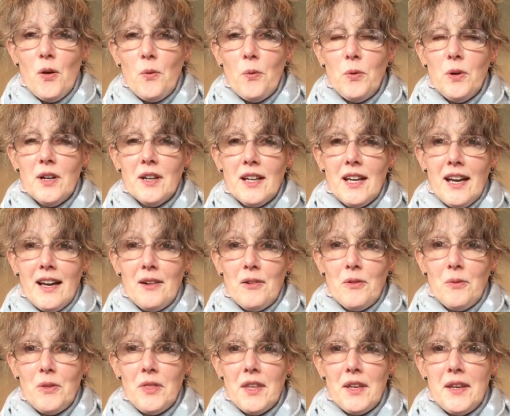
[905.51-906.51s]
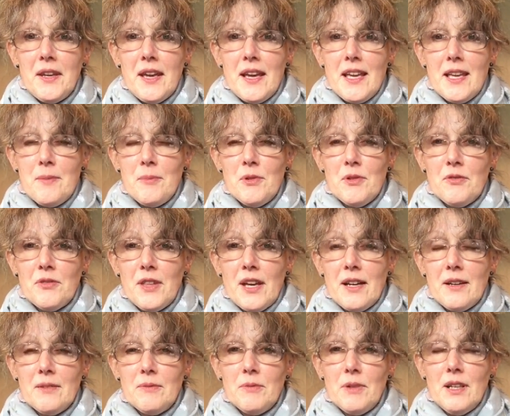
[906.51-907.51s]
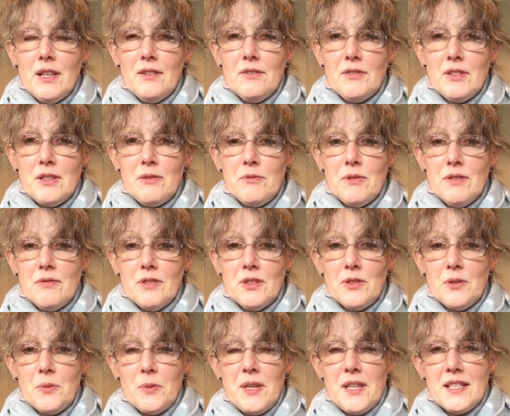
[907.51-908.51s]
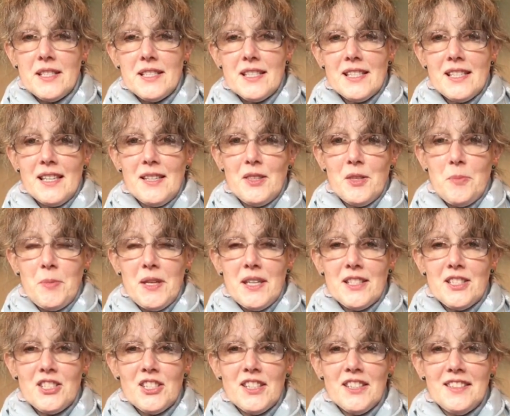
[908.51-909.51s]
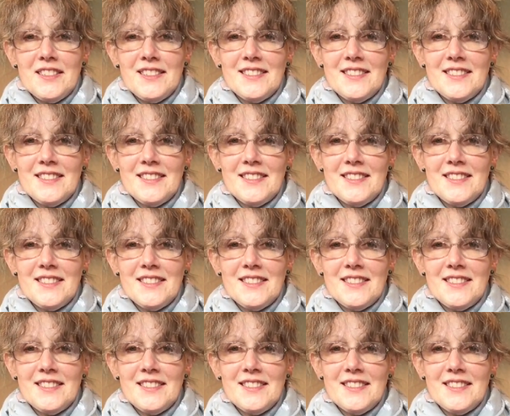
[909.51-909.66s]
work out the name of that lovely river that we can see in the picture.